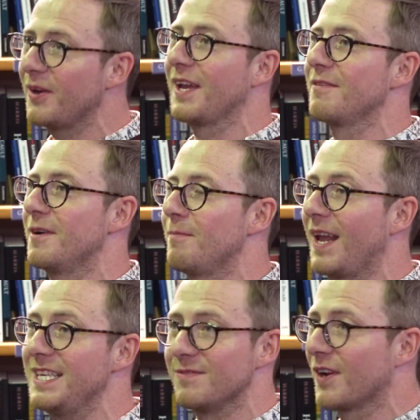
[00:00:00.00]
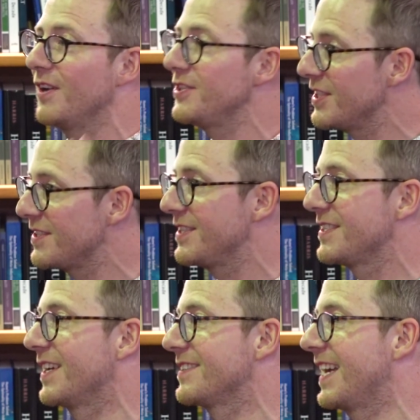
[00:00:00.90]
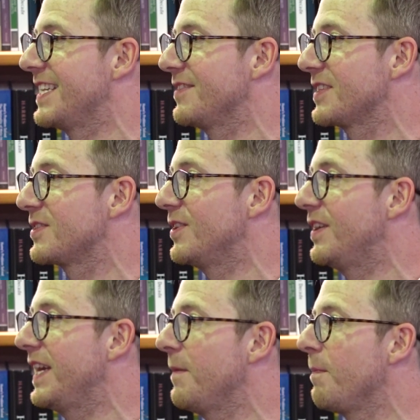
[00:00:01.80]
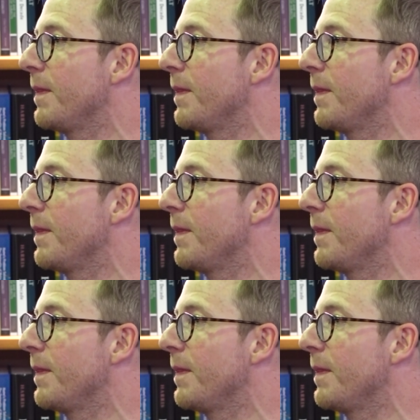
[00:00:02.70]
looking for a place for consciousness in our scientific story.